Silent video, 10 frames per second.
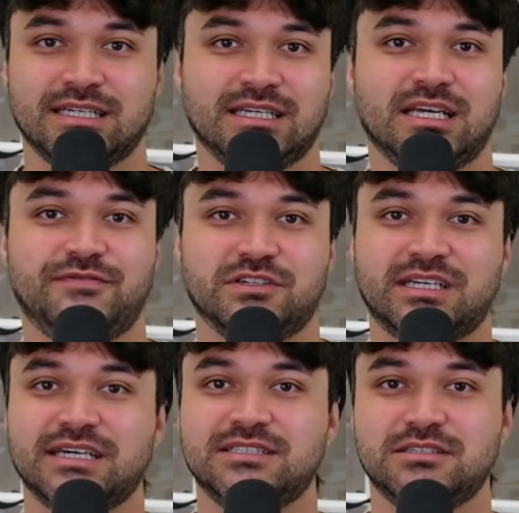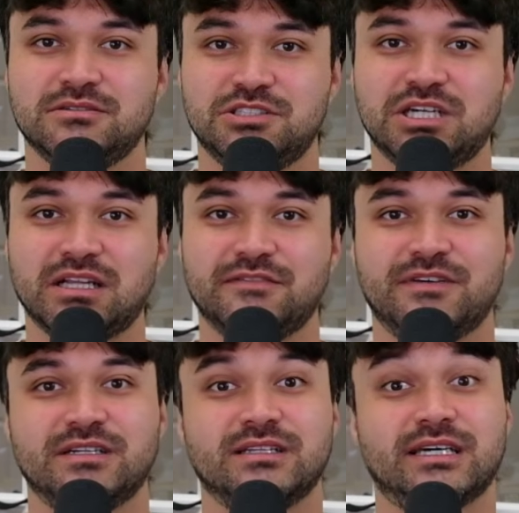If your kids use
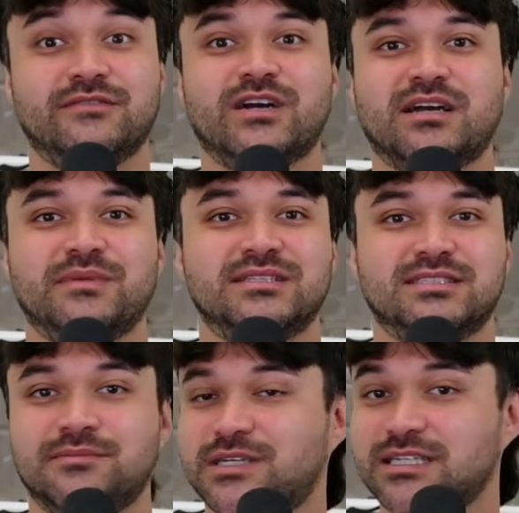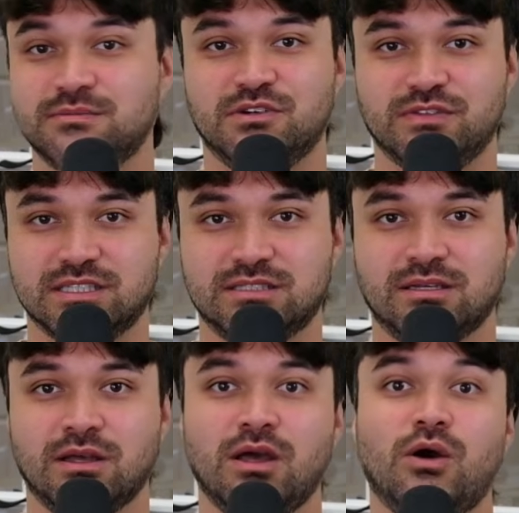Jellyfin, then recommend some kids movies.
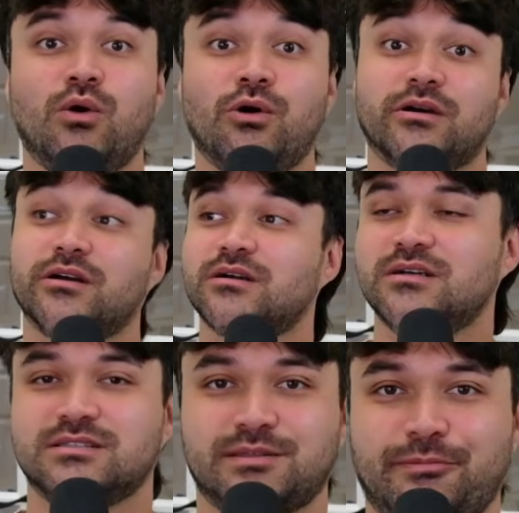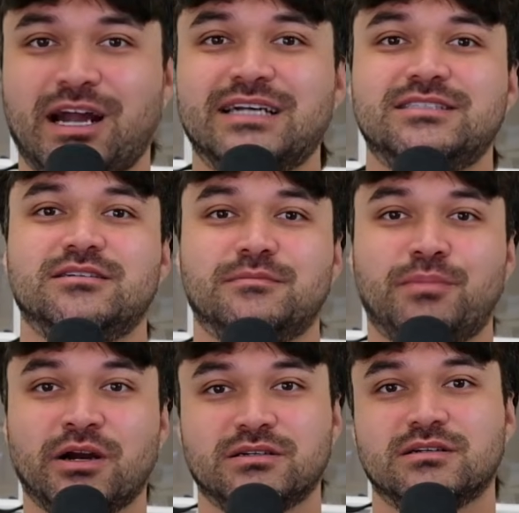Or surprise your
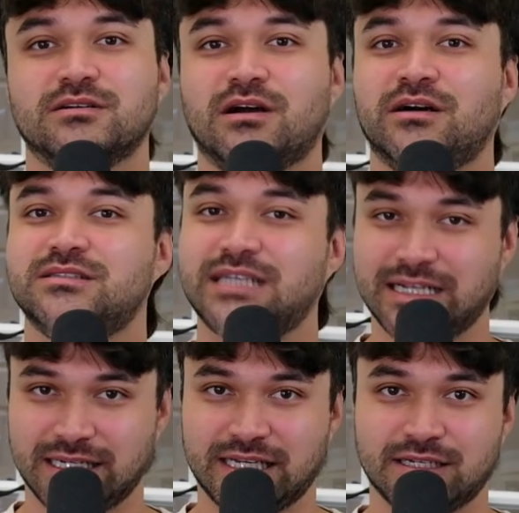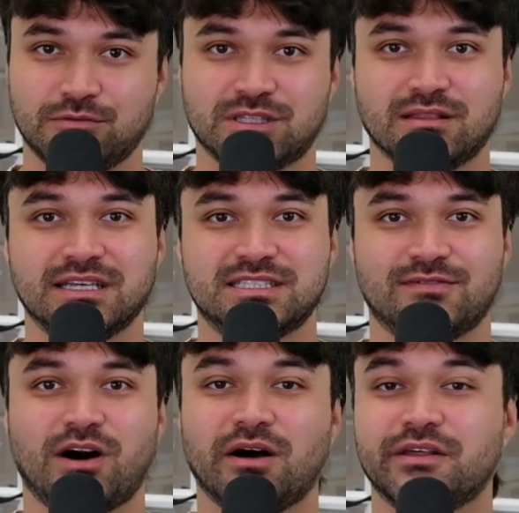partner on date night with a list
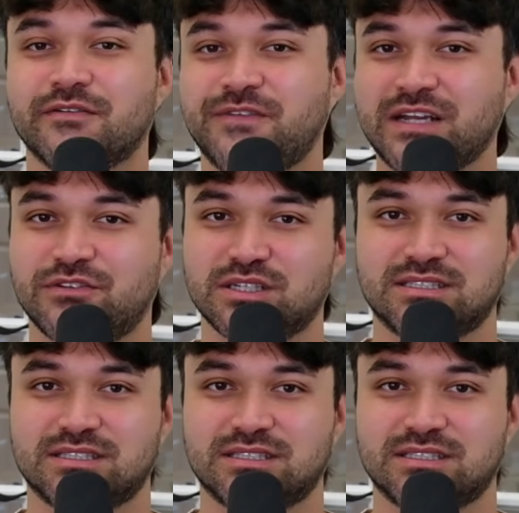of all their favorites